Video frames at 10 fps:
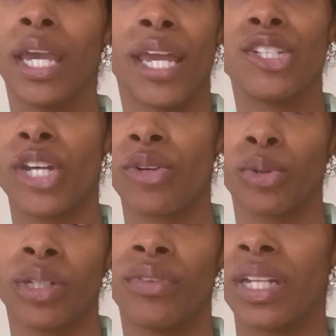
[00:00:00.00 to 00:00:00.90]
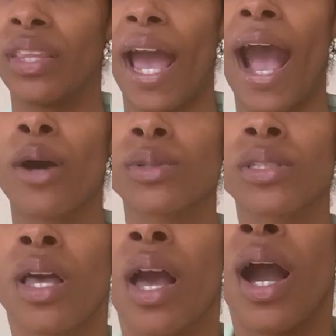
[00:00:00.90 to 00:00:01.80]
in general, even in the house.
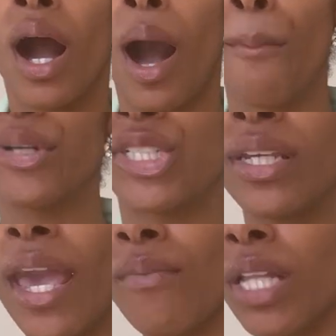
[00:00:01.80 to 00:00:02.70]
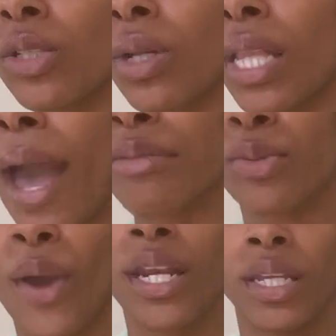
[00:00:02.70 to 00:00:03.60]
Um, but she gave me a little
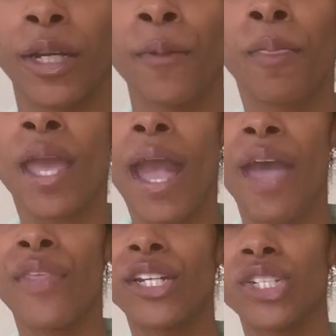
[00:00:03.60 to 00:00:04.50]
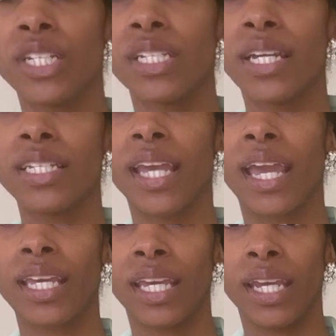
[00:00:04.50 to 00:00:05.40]
clasp right here, and then she did
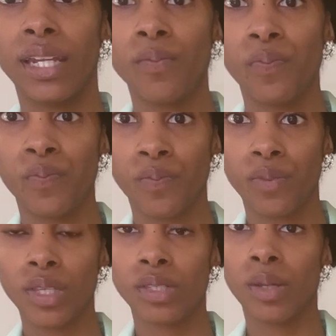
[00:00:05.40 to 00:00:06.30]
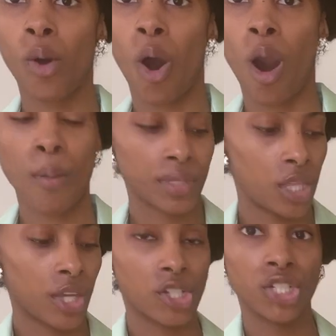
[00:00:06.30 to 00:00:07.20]
take in some arms,
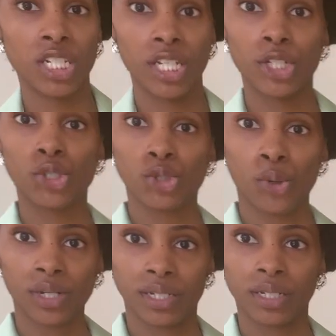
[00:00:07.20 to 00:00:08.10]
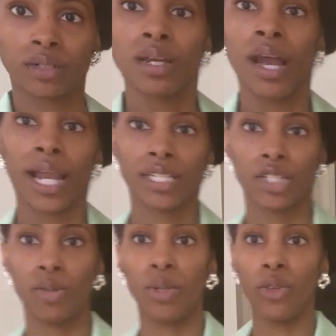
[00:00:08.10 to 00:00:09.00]
and then she did shorten it guess I
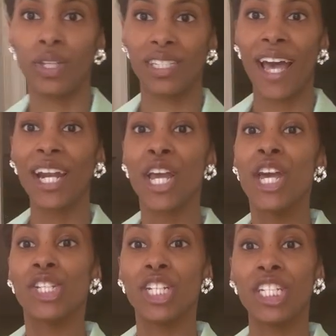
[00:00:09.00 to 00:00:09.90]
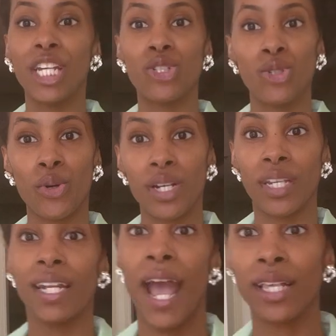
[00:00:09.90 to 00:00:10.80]
should be on this side. She did shorten
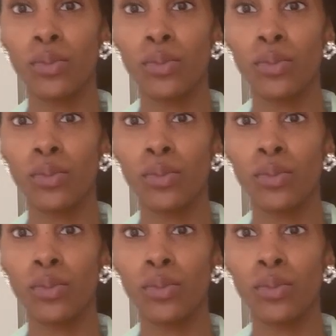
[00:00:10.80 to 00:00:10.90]
it as